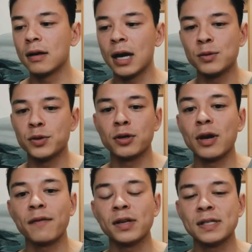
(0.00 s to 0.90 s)
I'm doing
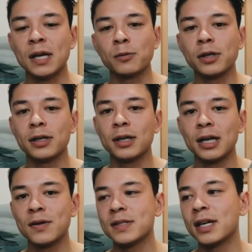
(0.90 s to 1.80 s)
graphic design work.
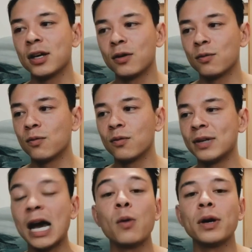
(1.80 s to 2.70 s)
And I was like,
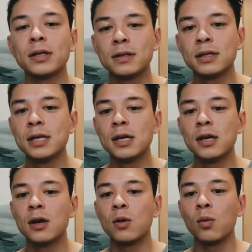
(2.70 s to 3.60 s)
now what?
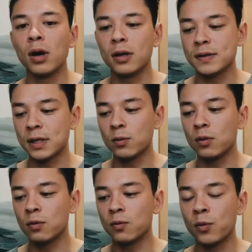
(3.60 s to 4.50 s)
Well, I was like,
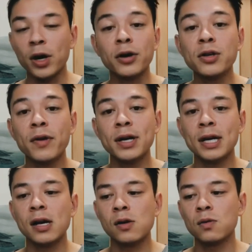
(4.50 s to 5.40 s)
well, where are you right
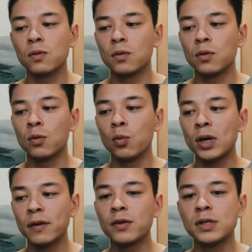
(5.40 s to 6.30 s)
now?
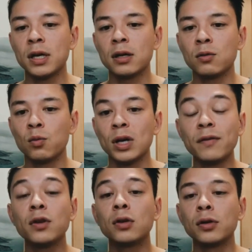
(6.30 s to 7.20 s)
What have you done? What
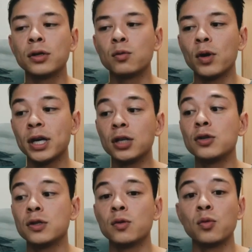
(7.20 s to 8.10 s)
have you learned? What can
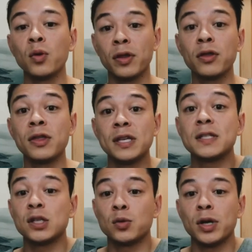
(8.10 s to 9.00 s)
you do with
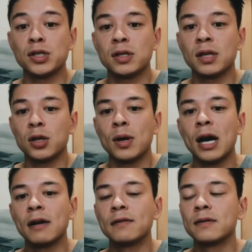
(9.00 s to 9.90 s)
this situation that you
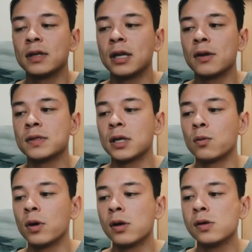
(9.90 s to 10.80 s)
have? And I was like,
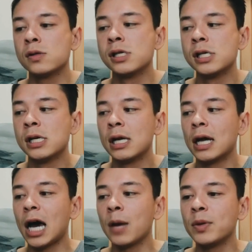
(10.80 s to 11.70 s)
well,
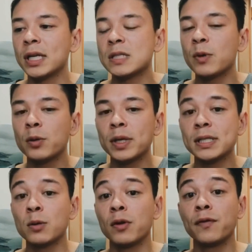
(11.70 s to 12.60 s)
I've been
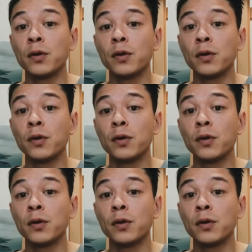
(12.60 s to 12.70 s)
experimenting with